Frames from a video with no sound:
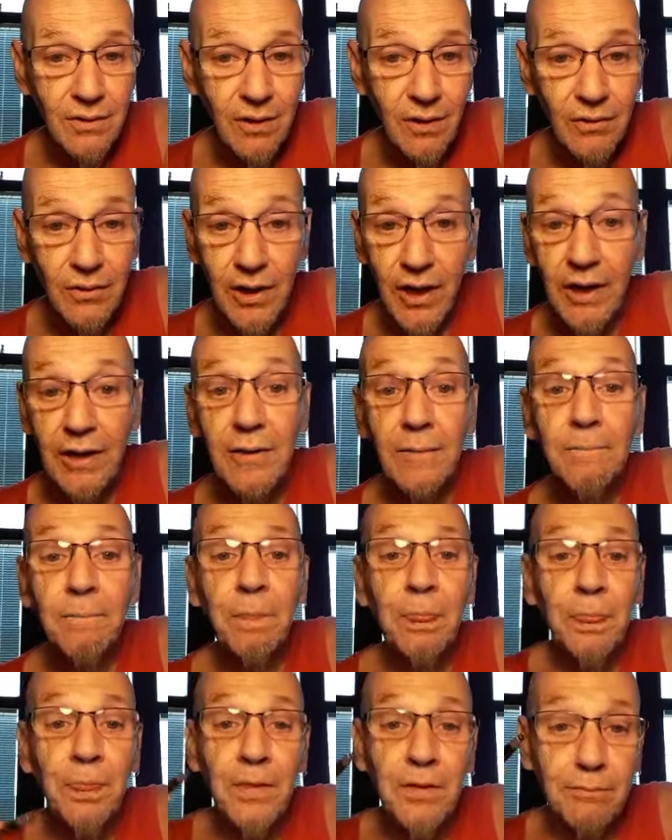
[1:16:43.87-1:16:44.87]
Okay?
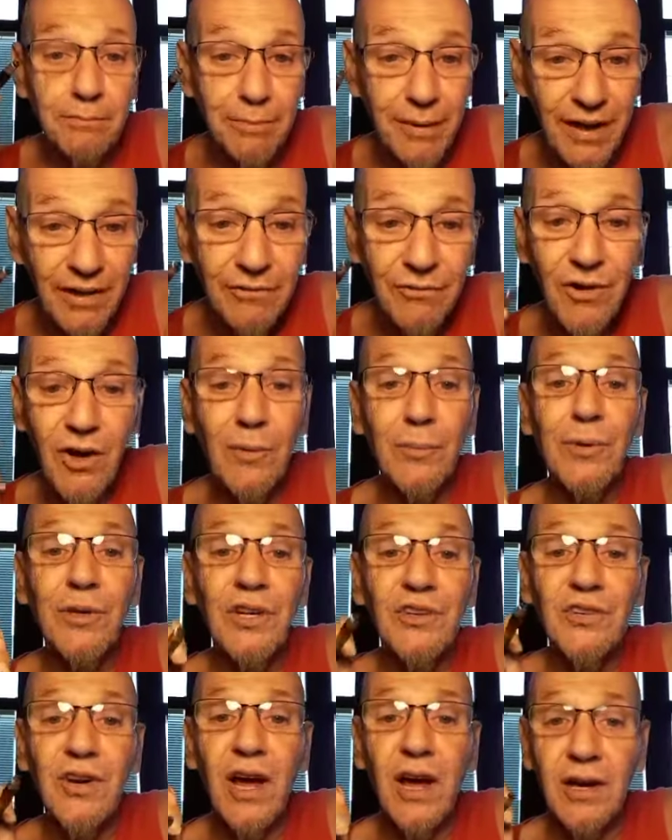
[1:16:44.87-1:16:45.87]
Big Pharma
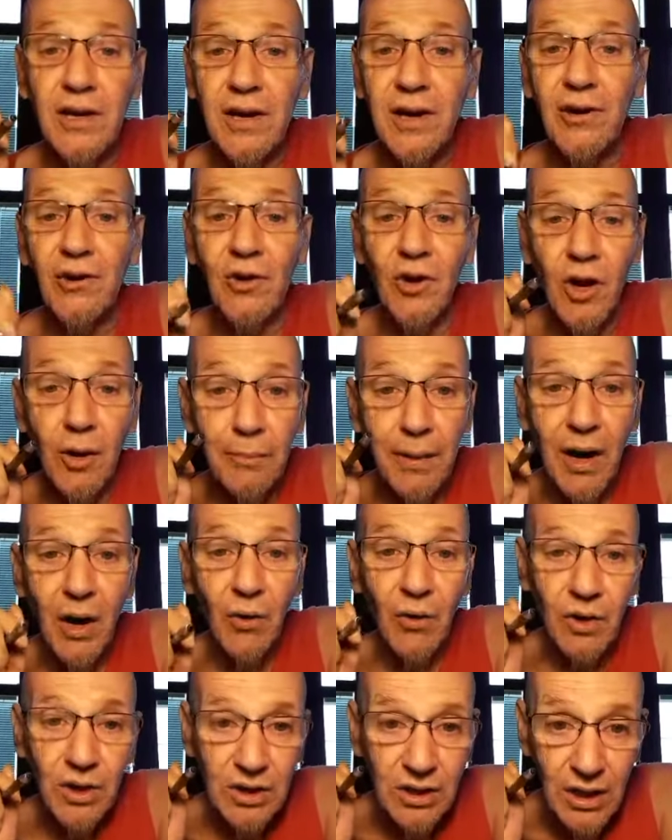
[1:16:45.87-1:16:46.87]
does not care
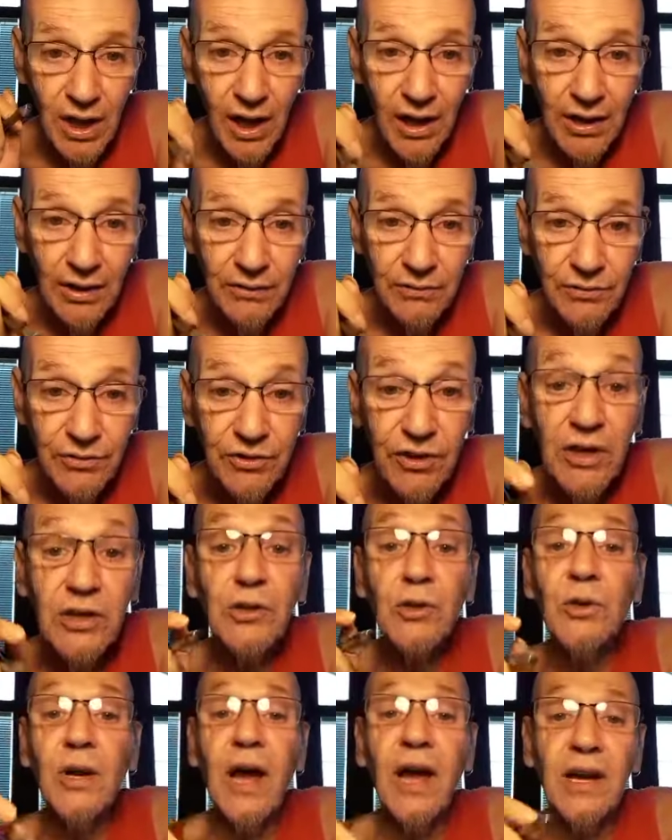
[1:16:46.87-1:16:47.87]
about lives. They
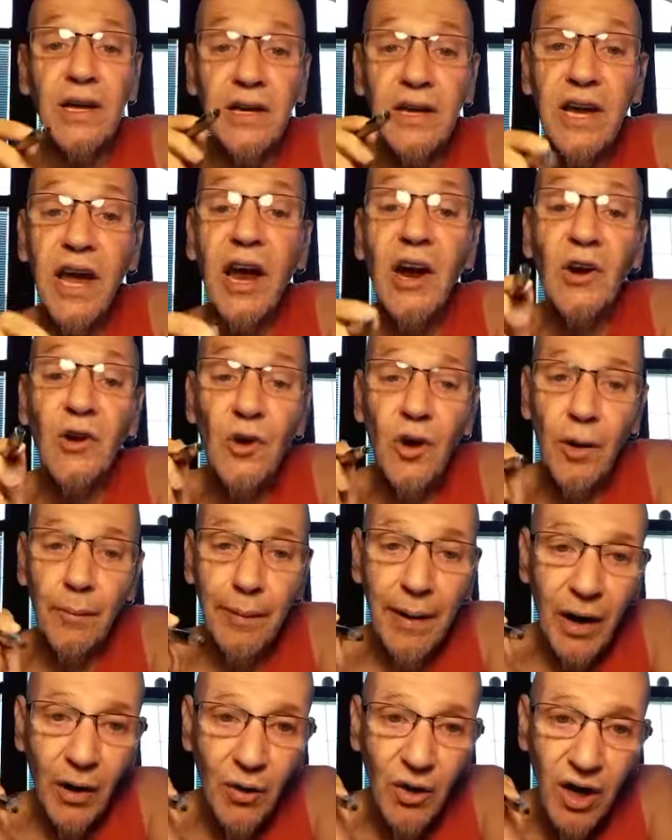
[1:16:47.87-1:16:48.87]
do not care
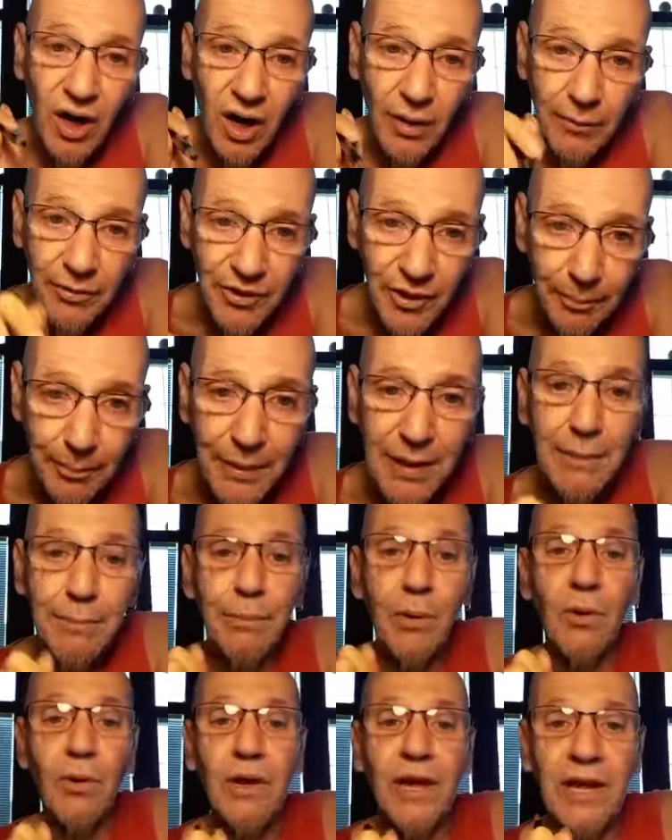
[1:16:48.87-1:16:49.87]
about the
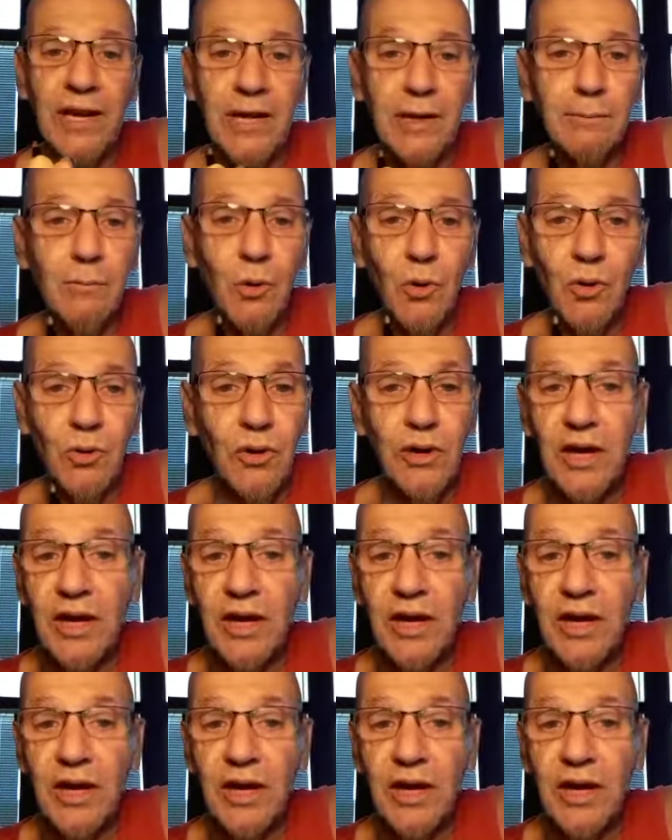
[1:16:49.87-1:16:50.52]
people anymore.